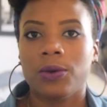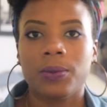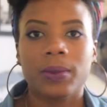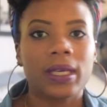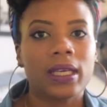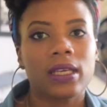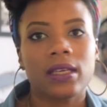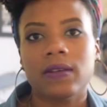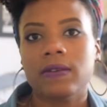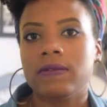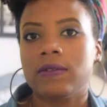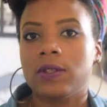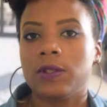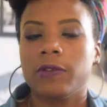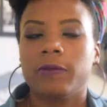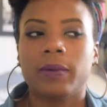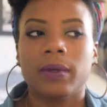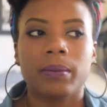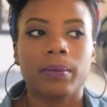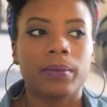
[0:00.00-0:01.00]
weaves,
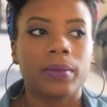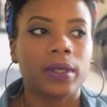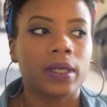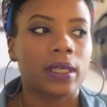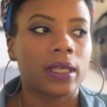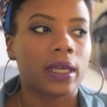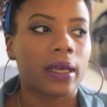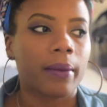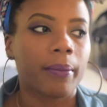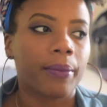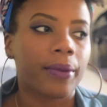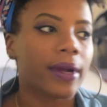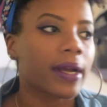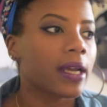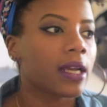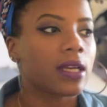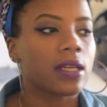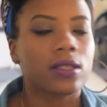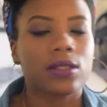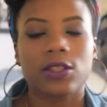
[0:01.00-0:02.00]
you've been putting in
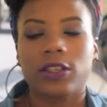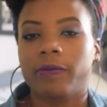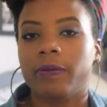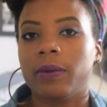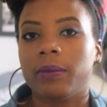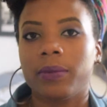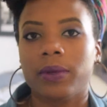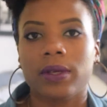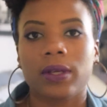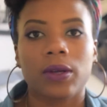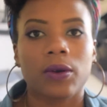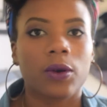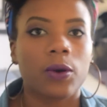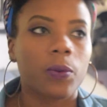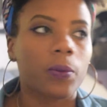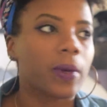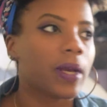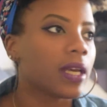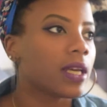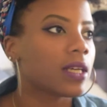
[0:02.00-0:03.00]
braids, you've been putting
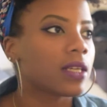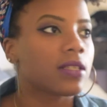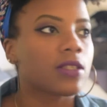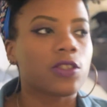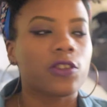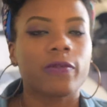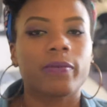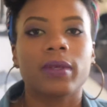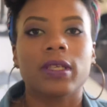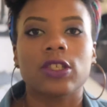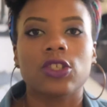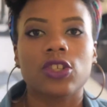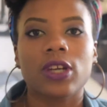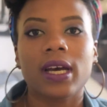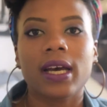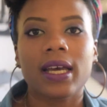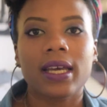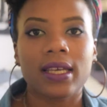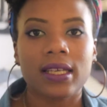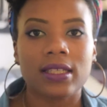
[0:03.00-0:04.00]
on wigs, you've been
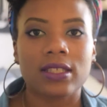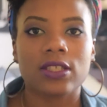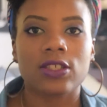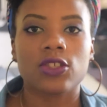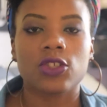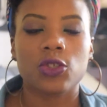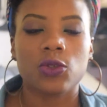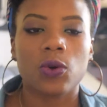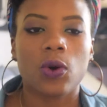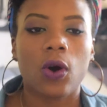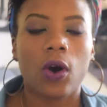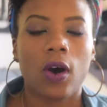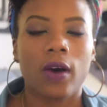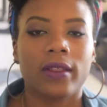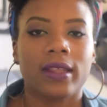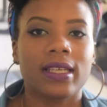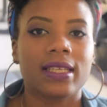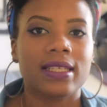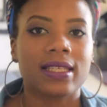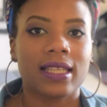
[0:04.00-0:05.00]
trying to do
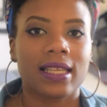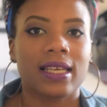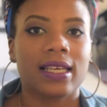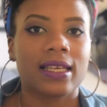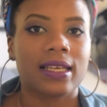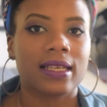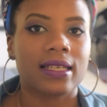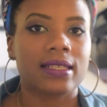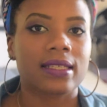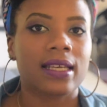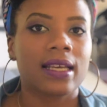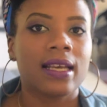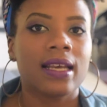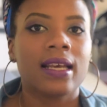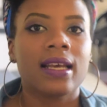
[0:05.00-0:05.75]
all these things